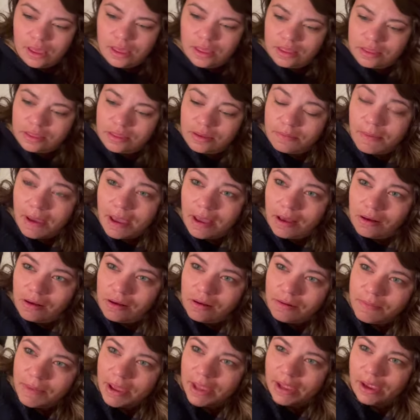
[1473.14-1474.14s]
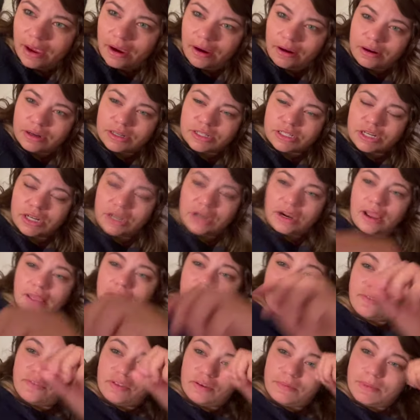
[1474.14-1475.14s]
The male main character and
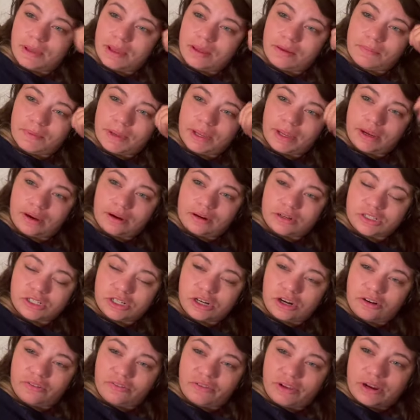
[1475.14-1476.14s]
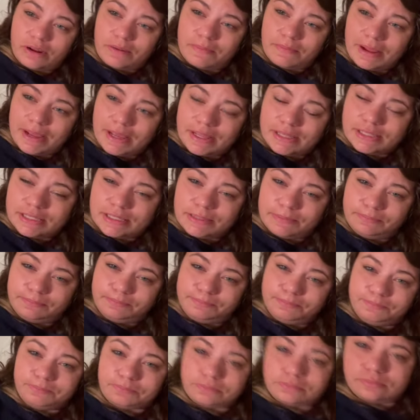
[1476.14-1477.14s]
the female main character are fated mates.
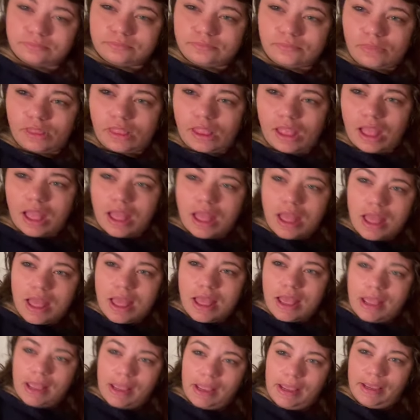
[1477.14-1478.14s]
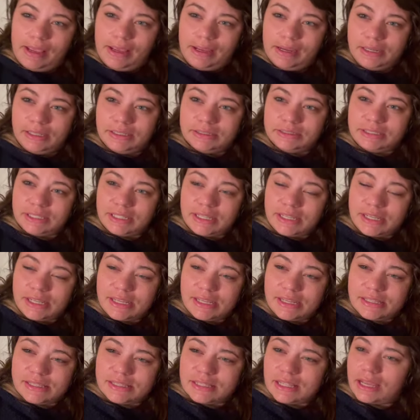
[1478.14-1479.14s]
And
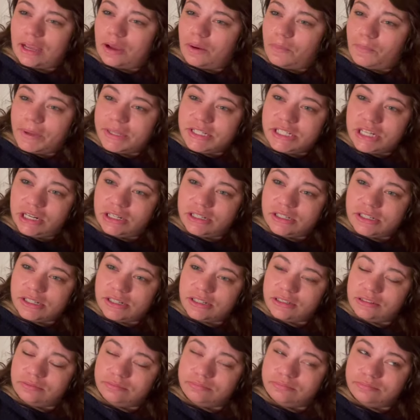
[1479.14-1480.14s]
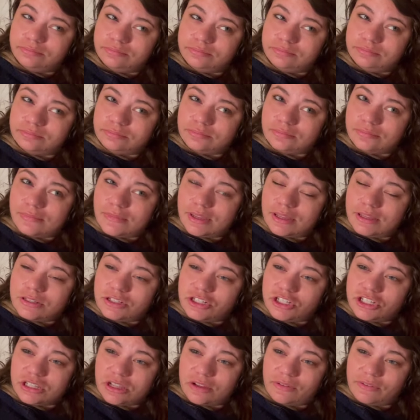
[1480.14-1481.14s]
he's like a witch hunter, and
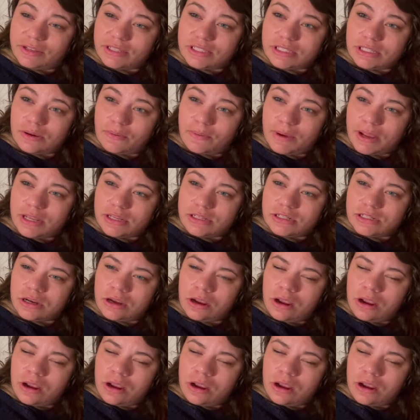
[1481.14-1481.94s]
she's obviously a witch.